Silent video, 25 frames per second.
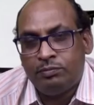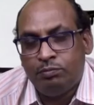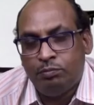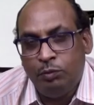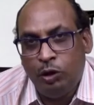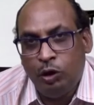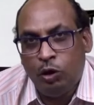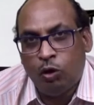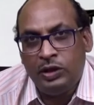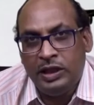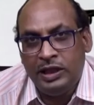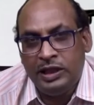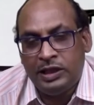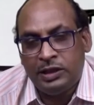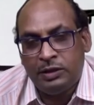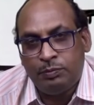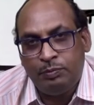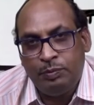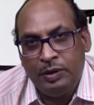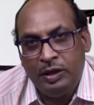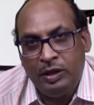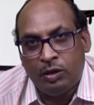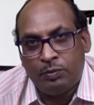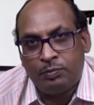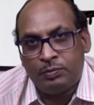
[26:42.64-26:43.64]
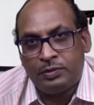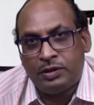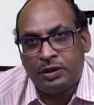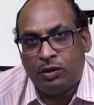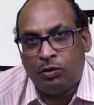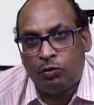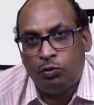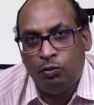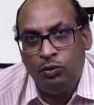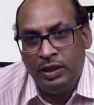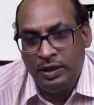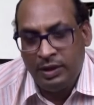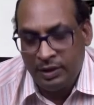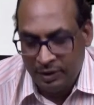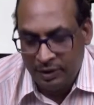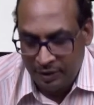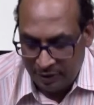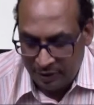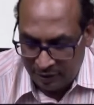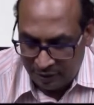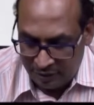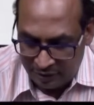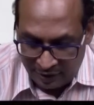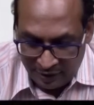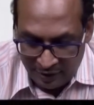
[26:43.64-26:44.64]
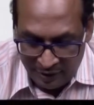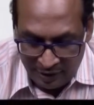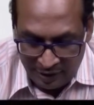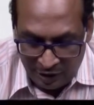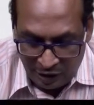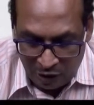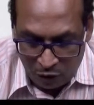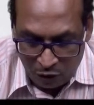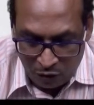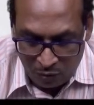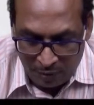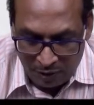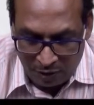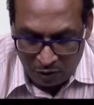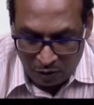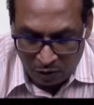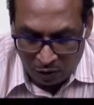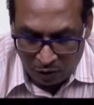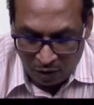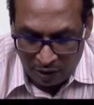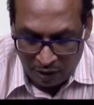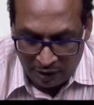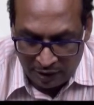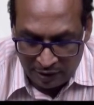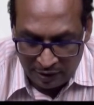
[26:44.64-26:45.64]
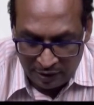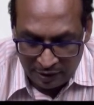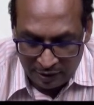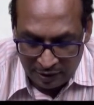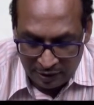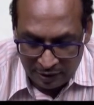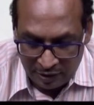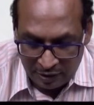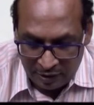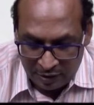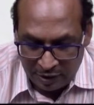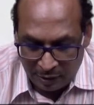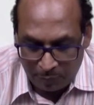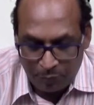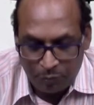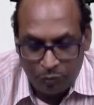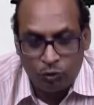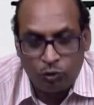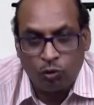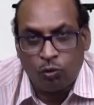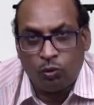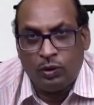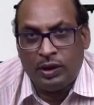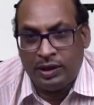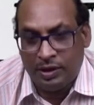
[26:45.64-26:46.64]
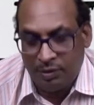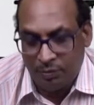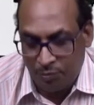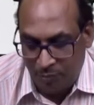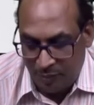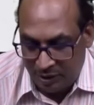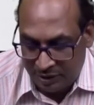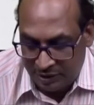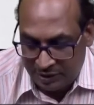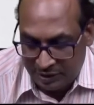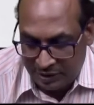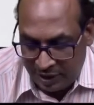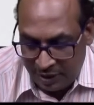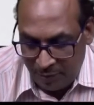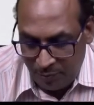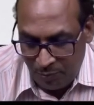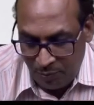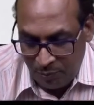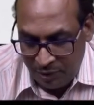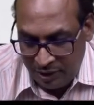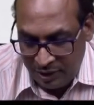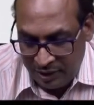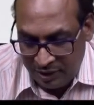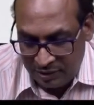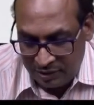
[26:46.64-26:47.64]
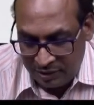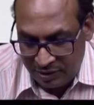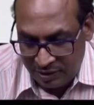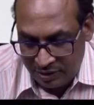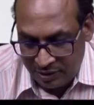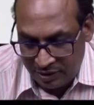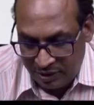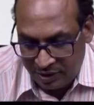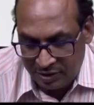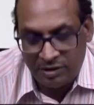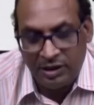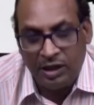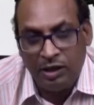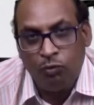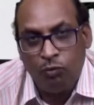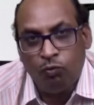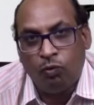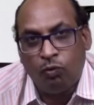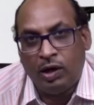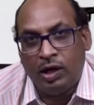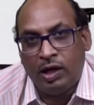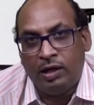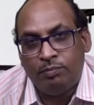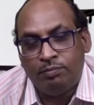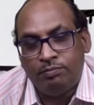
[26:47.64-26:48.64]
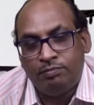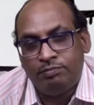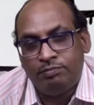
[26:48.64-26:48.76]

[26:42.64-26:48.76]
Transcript: below the speed of sound, then it will be called as subsonic, means m is less than 1.